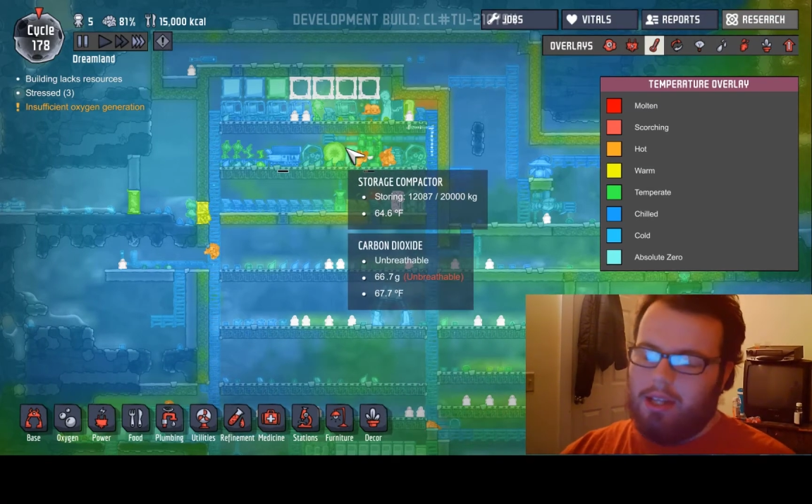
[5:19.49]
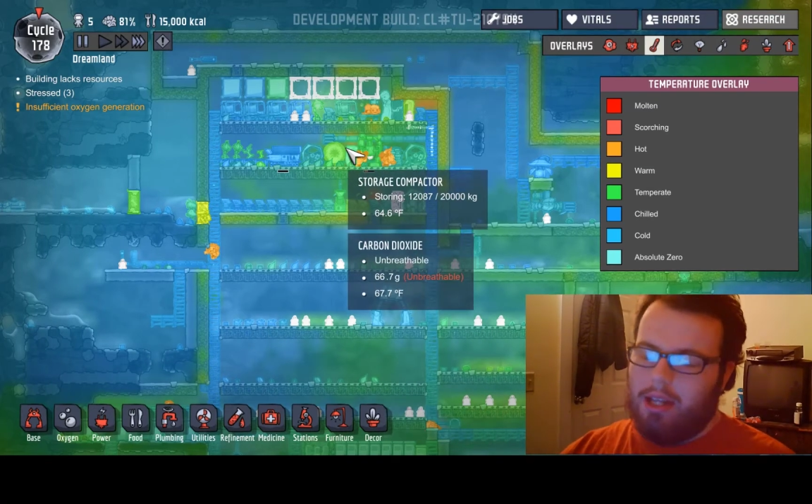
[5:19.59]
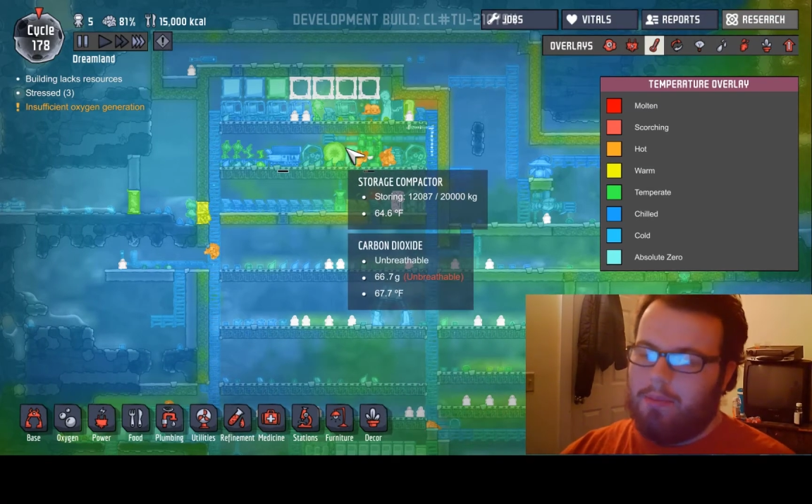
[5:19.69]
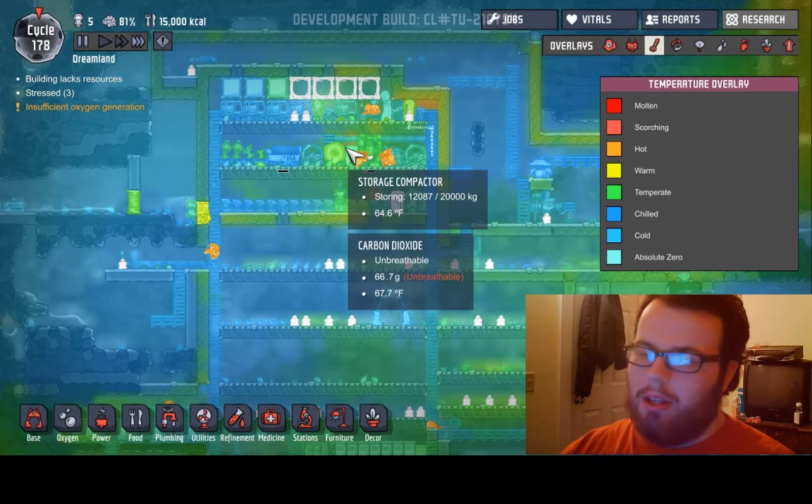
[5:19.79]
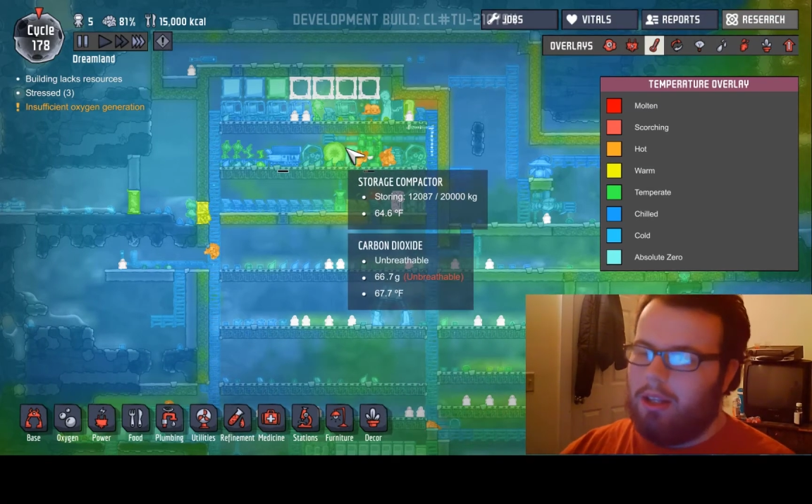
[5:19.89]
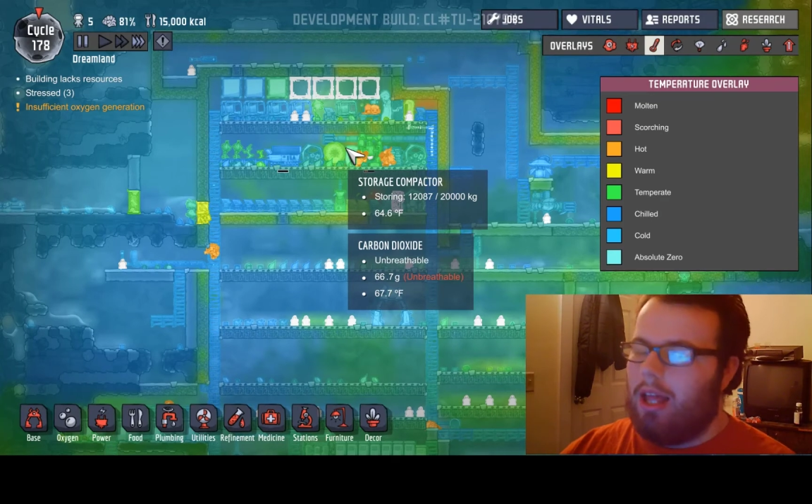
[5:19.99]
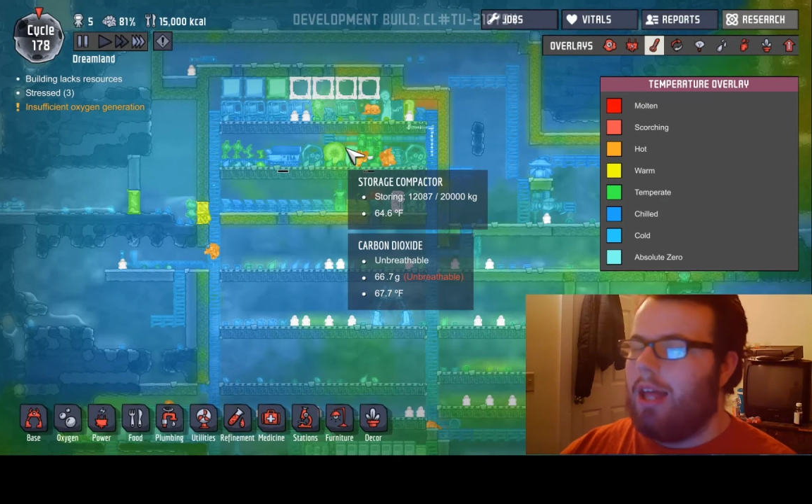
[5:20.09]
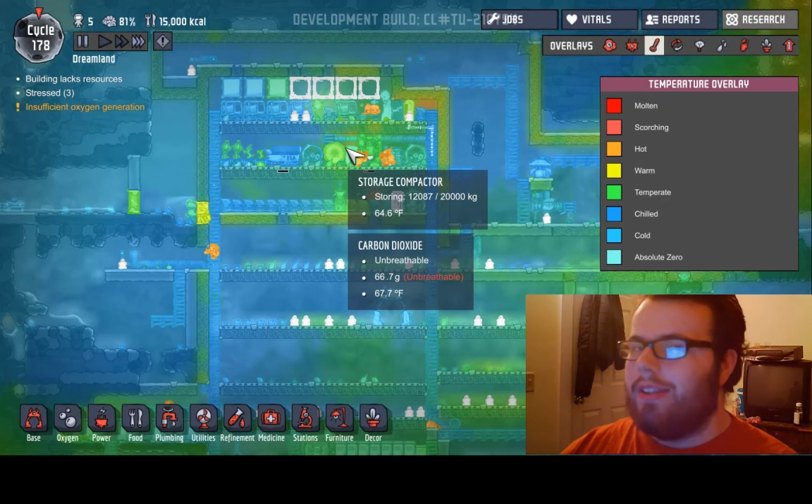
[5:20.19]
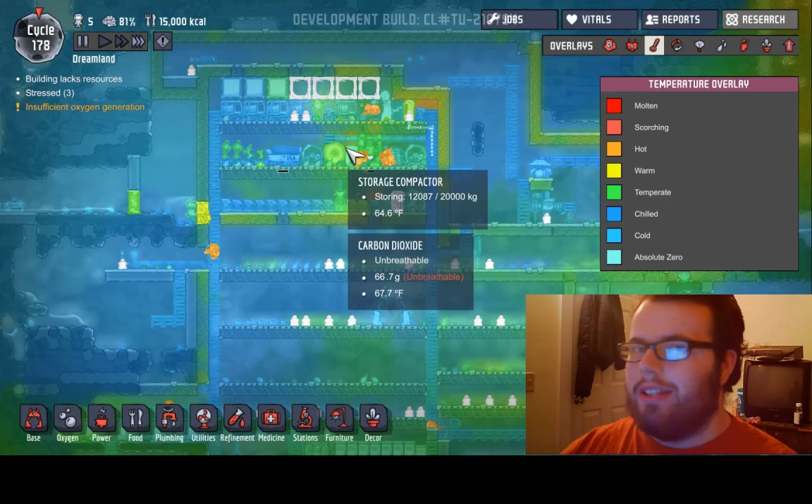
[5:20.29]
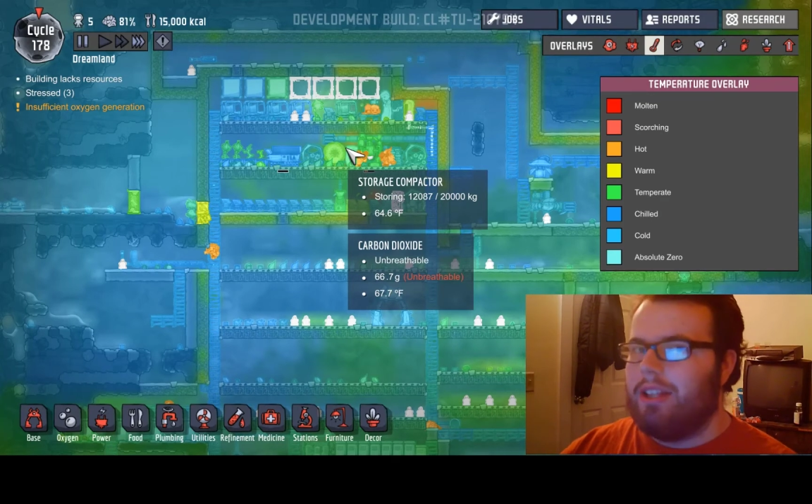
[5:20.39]
I
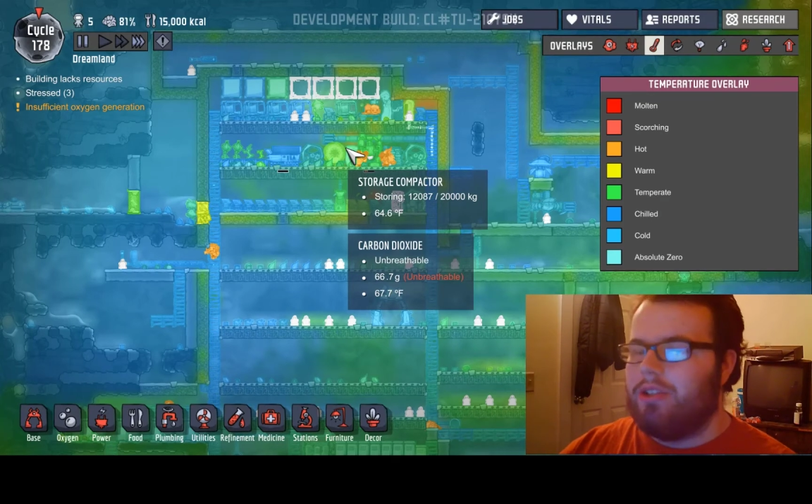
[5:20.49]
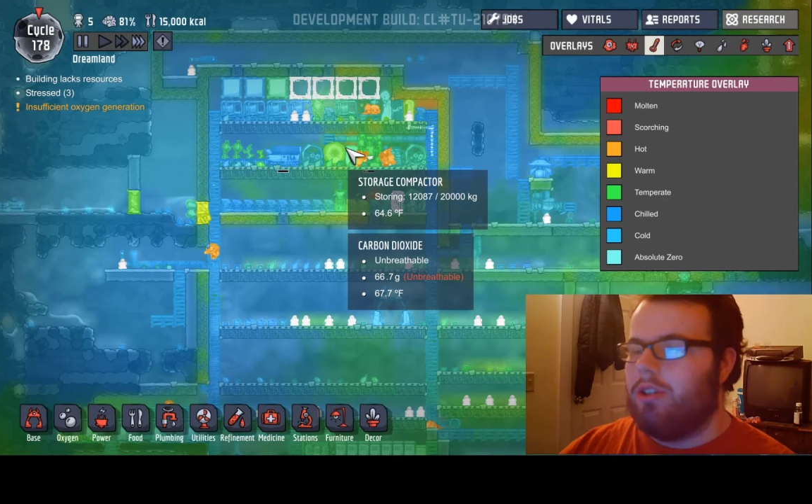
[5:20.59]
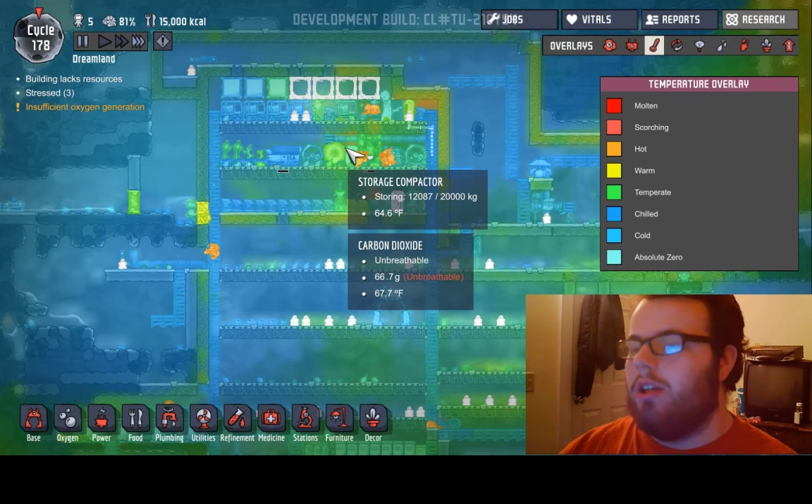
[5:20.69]
think they should